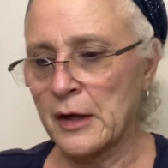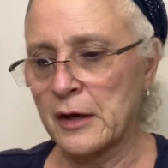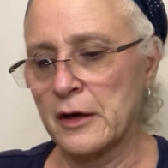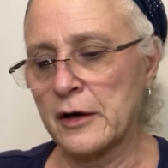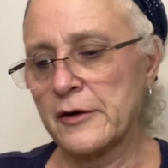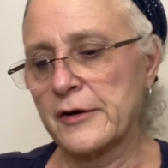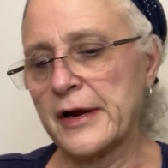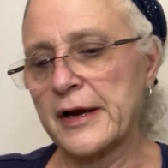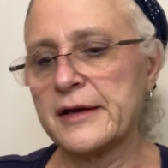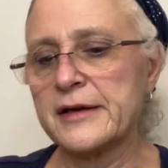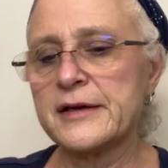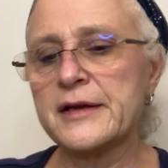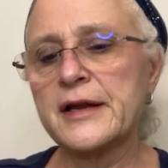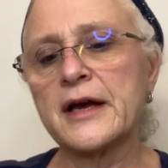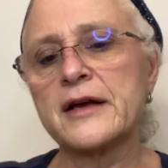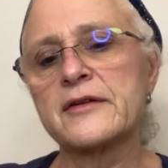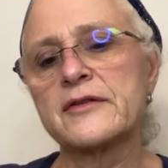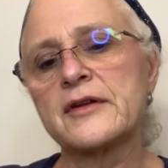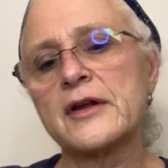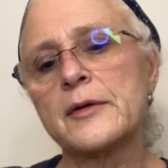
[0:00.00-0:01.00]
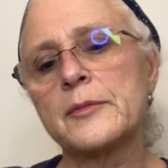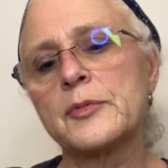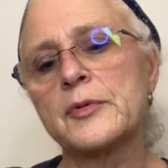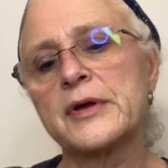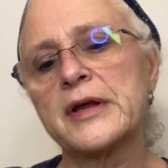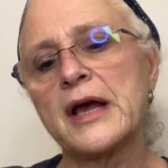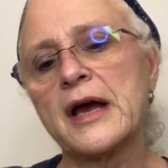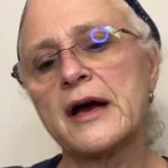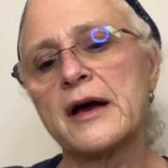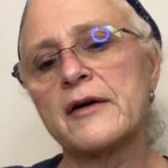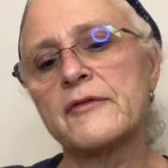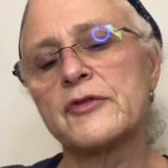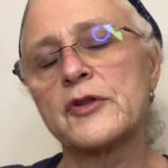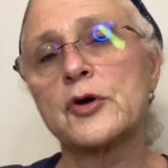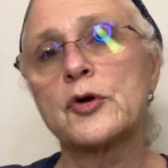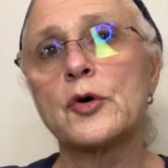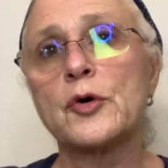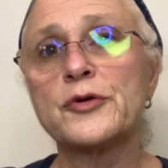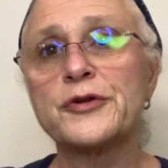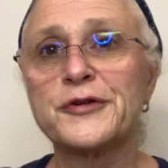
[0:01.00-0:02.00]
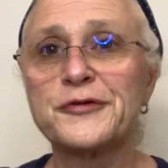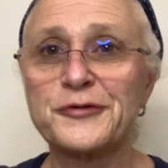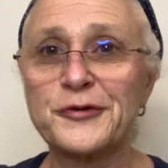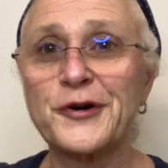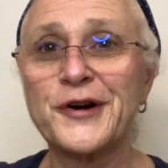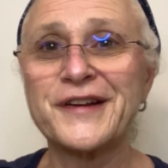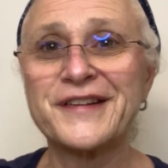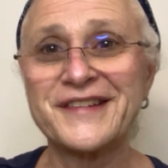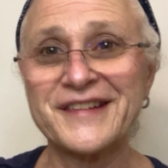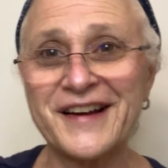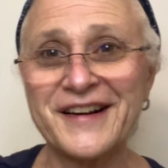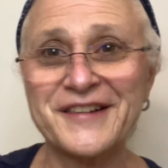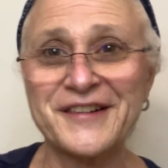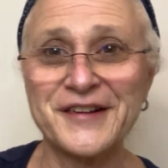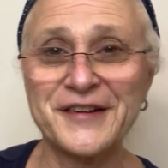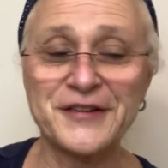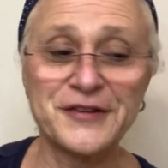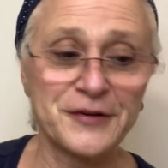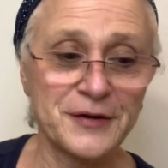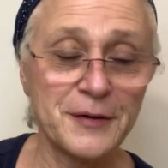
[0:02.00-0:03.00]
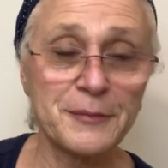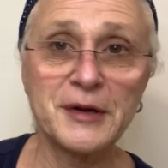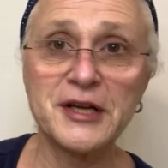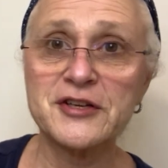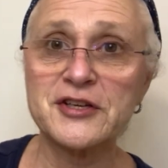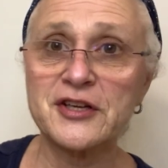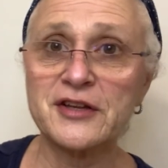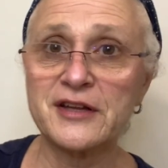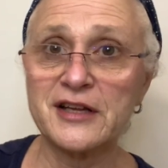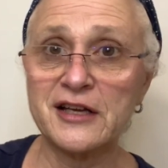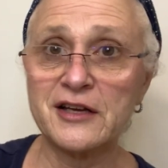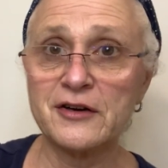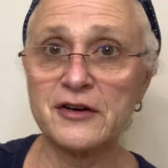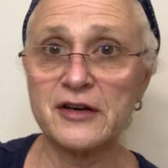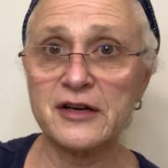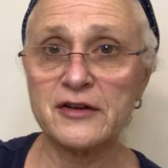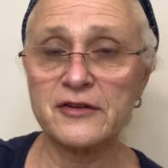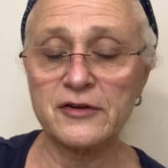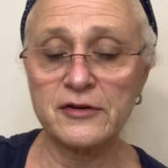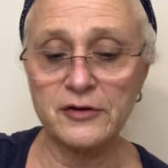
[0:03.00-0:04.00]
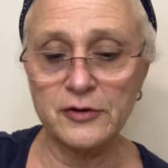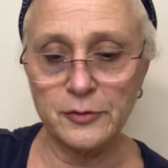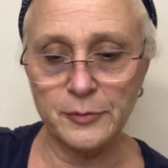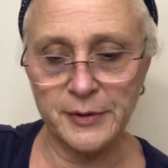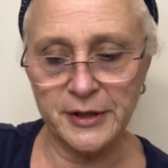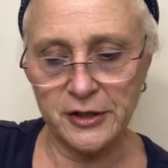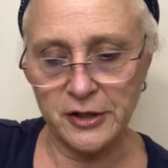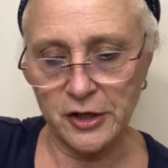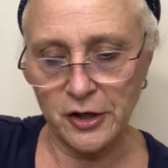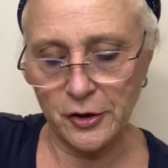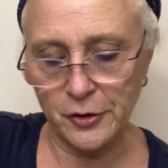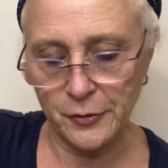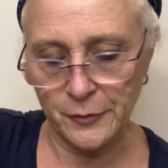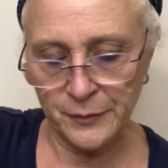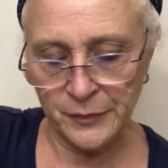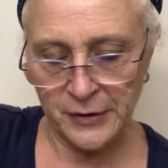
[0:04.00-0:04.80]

All right, next up we have the Golden Forest necklace. So I mentioned the earrings a little bit ago.